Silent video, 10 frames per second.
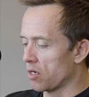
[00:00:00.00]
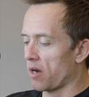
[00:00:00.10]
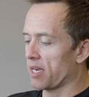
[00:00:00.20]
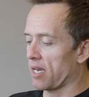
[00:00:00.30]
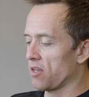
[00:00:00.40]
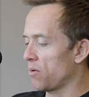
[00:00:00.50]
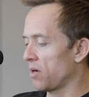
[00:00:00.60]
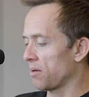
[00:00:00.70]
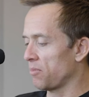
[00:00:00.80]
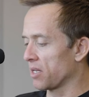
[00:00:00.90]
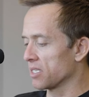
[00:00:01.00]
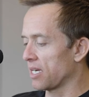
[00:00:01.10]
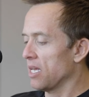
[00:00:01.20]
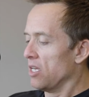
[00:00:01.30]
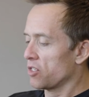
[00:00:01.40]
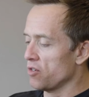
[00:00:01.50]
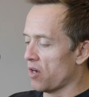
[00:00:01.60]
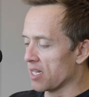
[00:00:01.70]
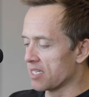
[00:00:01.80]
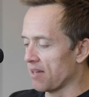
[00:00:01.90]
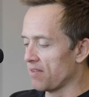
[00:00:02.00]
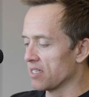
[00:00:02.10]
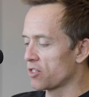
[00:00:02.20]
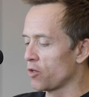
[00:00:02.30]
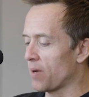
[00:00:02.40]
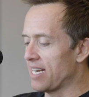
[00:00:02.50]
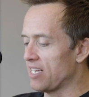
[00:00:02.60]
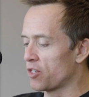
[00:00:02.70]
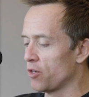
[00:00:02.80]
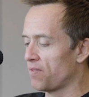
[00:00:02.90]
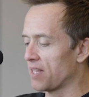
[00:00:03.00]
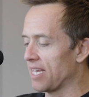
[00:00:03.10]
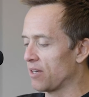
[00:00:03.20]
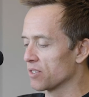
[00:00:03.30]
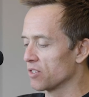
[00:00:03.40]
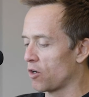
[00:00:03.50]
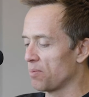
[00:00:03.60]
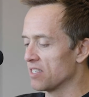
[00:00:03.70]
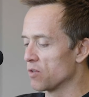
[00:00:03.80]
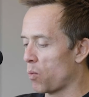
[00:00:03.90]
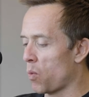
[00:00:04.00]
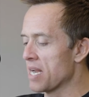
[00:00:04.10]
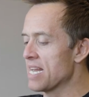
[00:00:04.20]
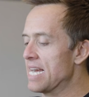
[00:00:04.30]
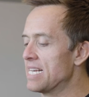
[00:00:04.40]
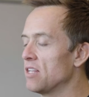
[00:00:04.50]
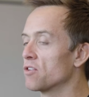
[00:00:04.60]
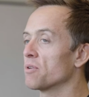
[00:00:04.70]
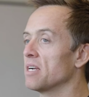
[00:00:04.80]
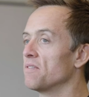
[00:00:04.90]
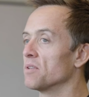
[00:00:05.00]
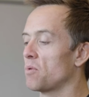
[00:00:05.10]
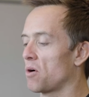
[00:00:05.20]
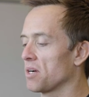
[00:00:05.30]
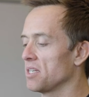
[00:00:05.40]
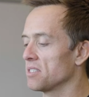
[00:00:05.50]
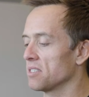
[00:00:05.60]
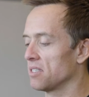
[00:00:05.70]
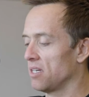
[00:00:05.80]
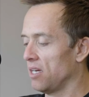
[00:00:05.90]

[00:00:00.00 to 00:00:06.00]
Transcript: No, okay. You know what? I'm not going to say. 297, 282 for the Eagles and Scorpions, 183 for the Warriors.